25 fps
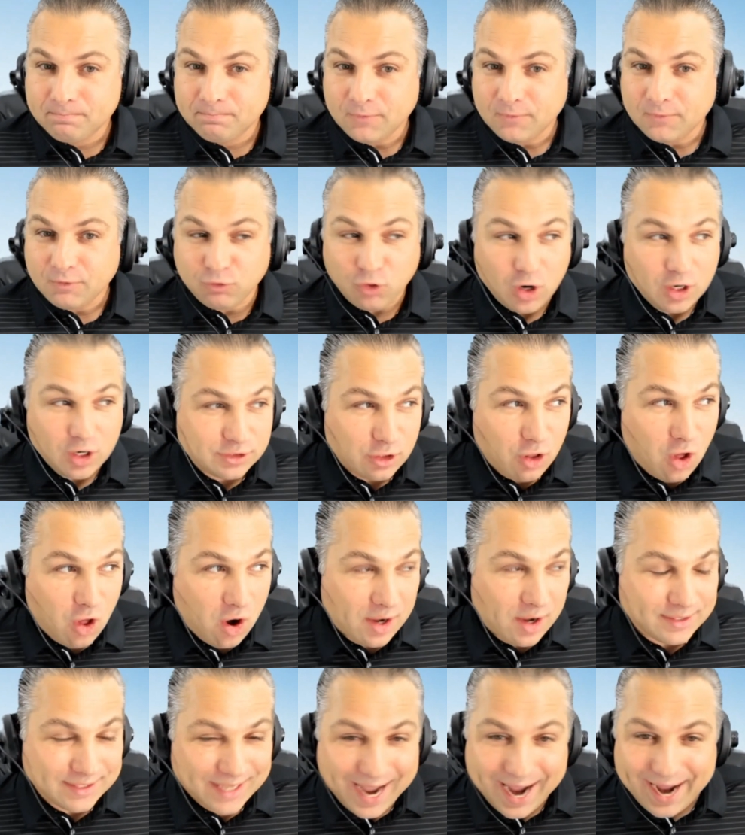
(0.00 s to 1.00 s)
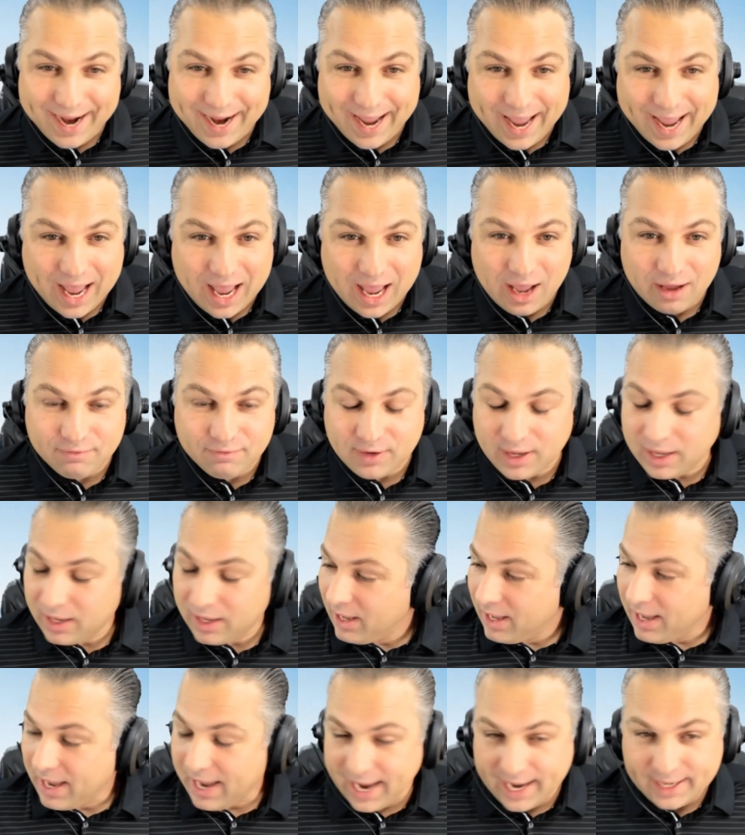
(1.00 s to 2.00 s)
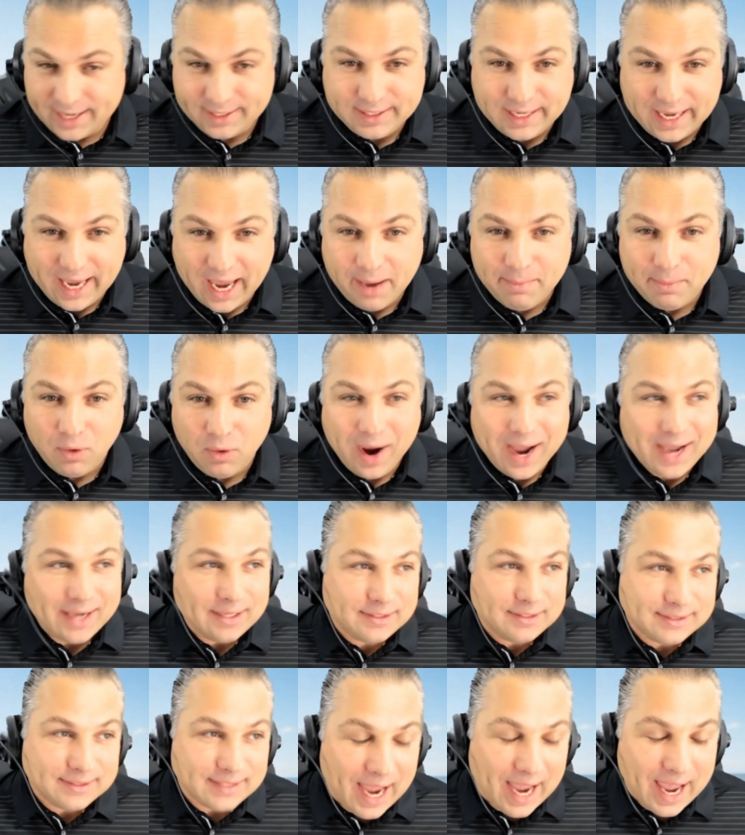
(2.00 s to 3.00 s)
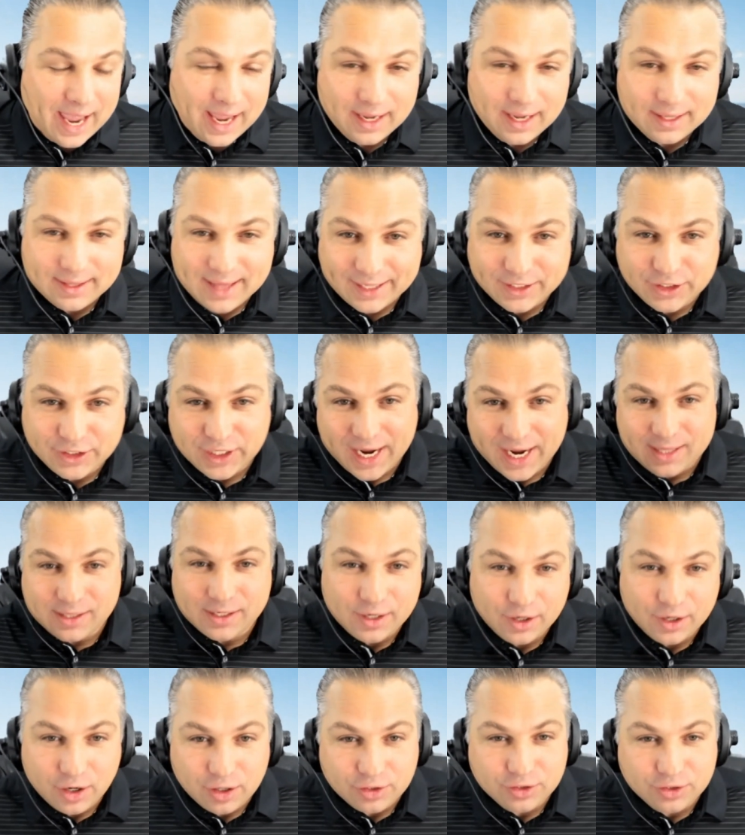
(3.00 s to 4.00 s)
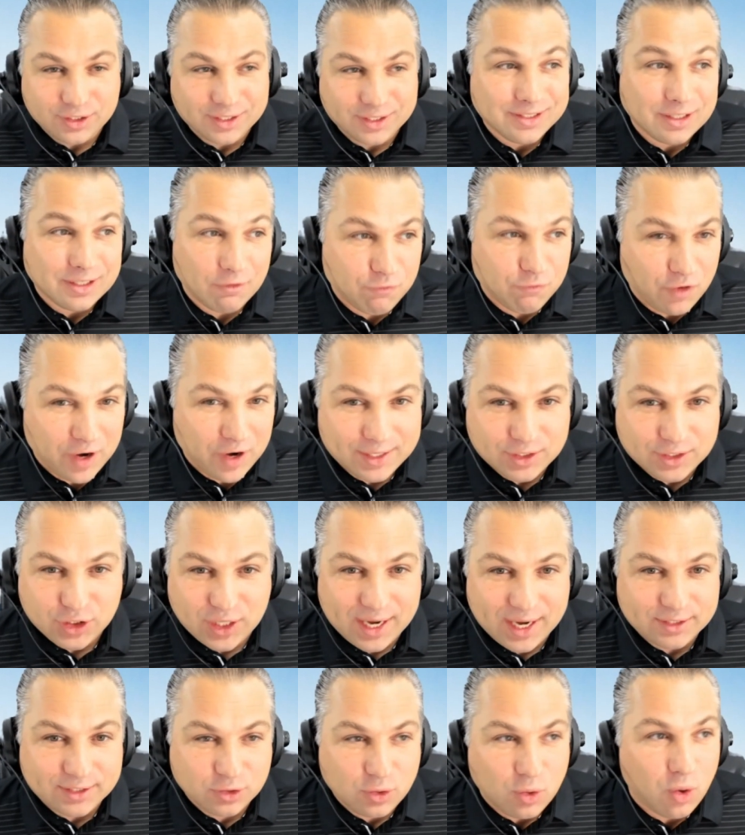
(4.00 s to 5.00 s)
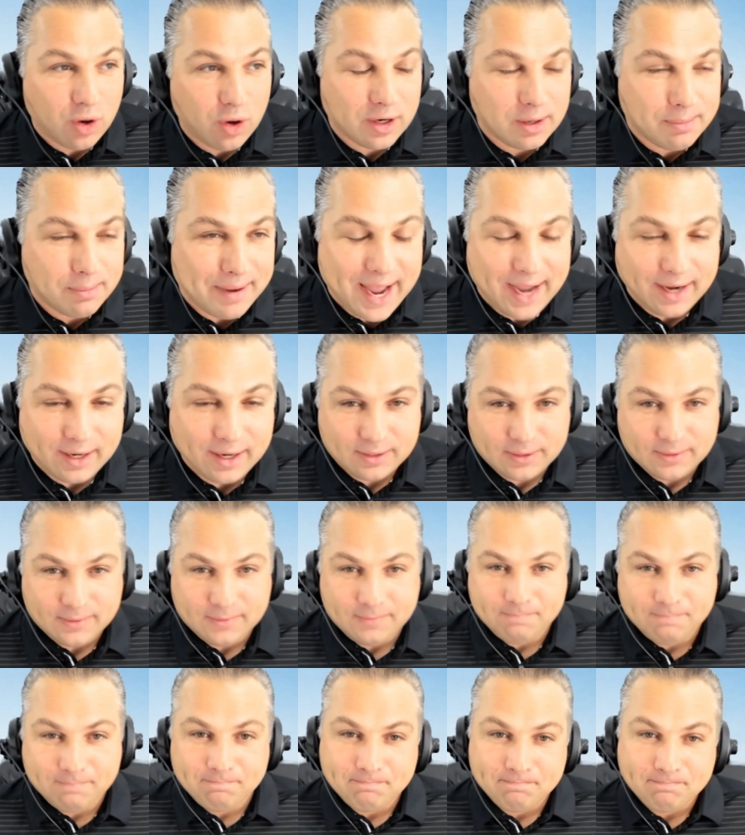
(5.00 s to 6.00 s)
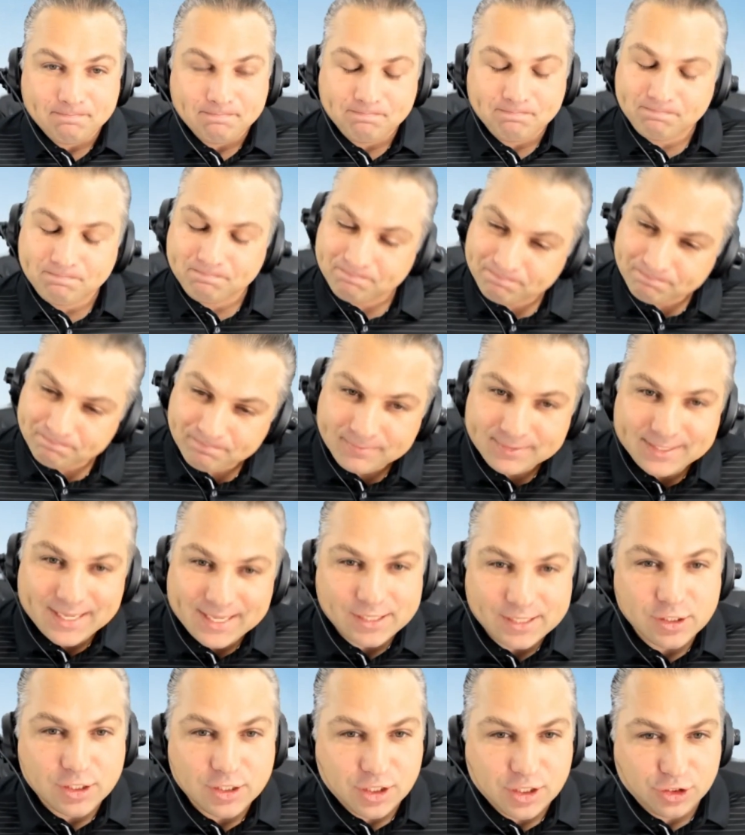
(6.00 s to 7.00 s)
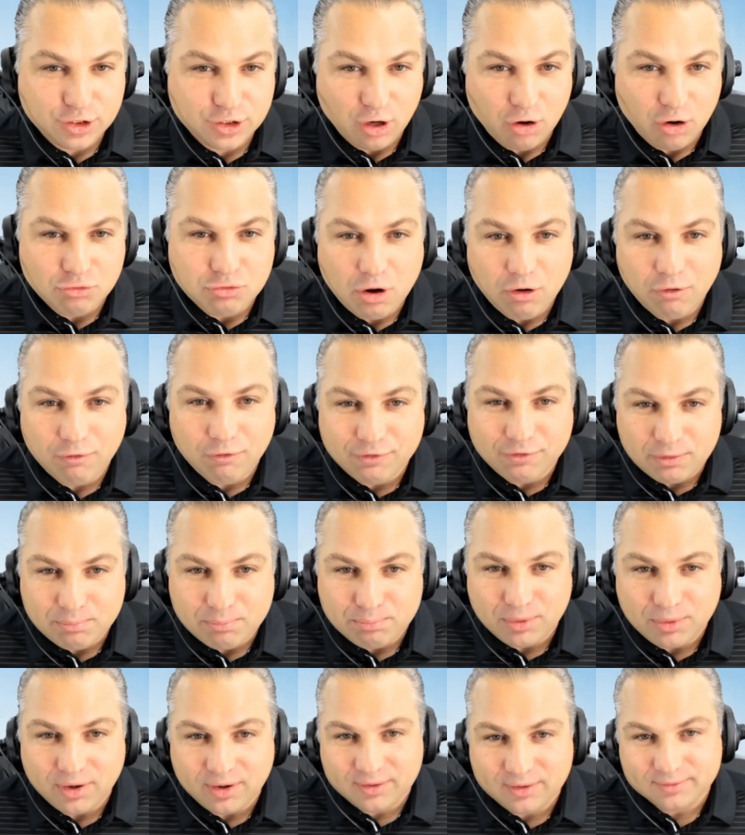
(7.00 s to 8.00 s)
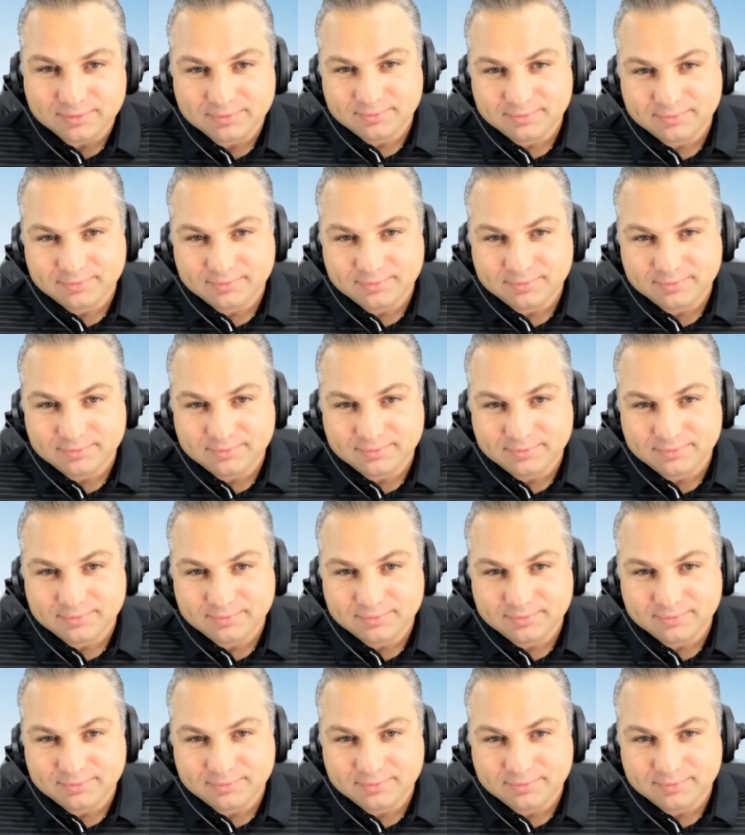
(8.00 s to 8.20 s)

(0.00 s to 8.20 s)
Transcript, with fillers: for as long as I have and came away saying that Jalen Hurts isn't a franchise quarterback, then you just don't know football.